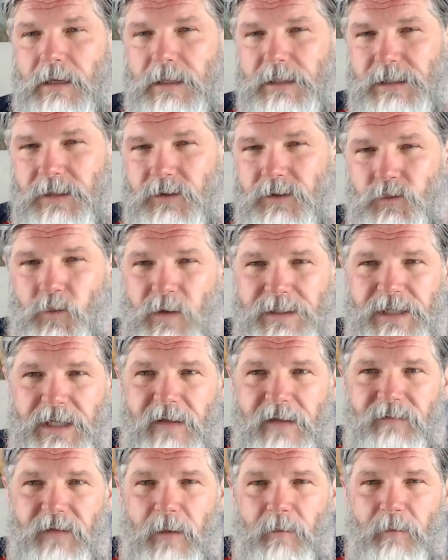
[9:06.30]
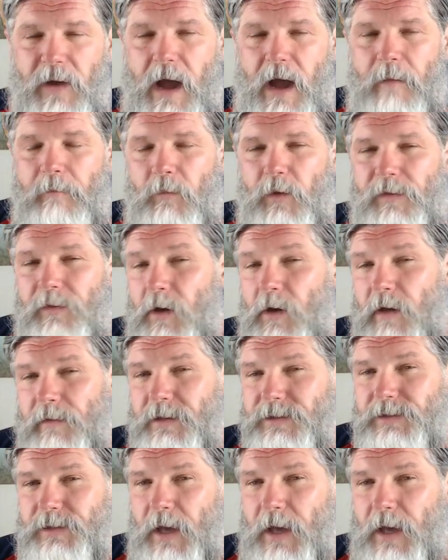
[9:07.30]
See, there's one significant problem with all
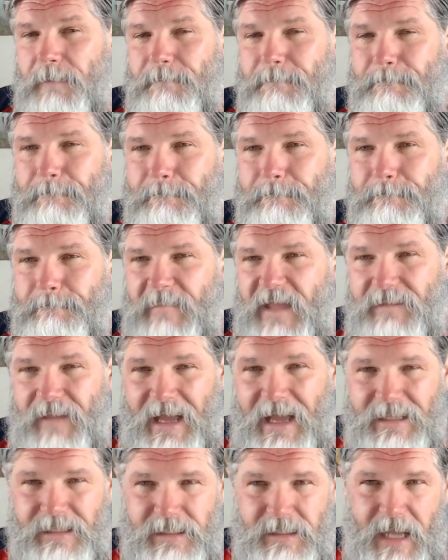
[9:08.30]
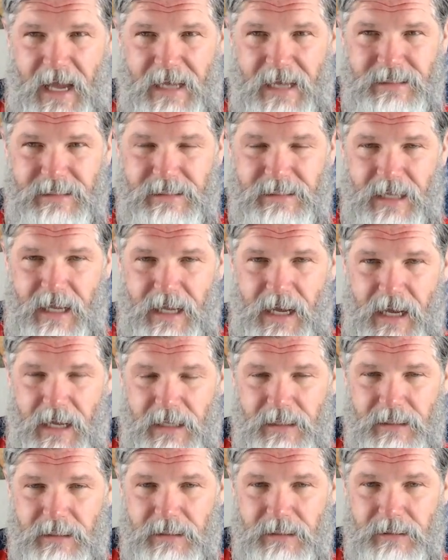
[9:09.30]
this, though, and that's
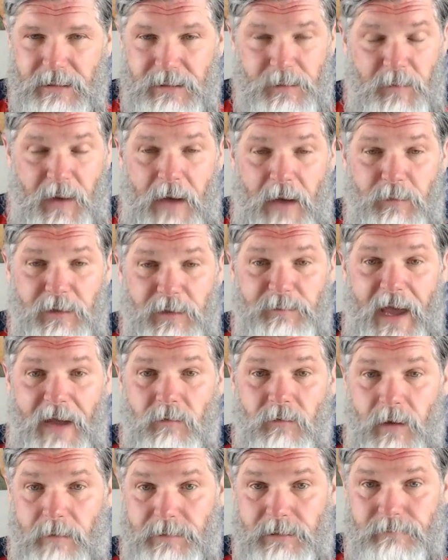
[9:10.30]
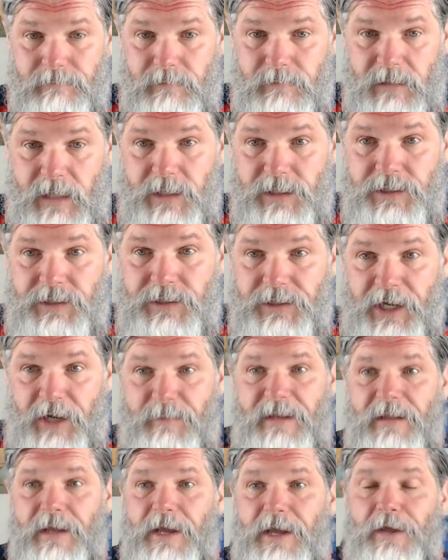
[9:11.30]
that Zimbabwe's bankrupt, ladies and
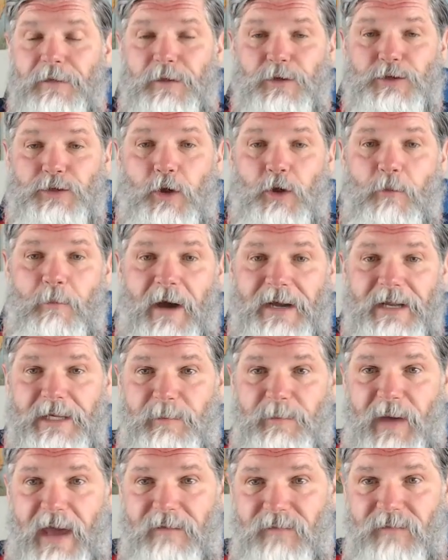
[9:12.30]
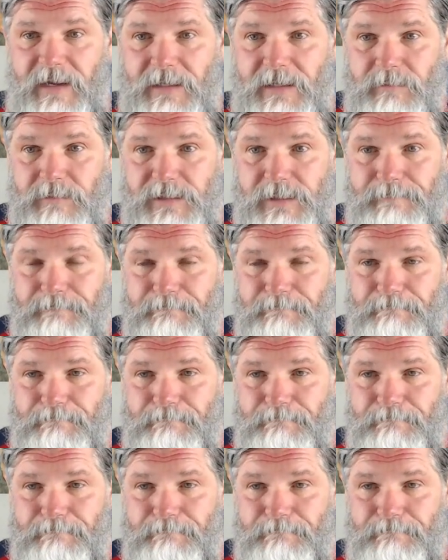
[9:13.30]
gentlemen. There's no money to pay victims.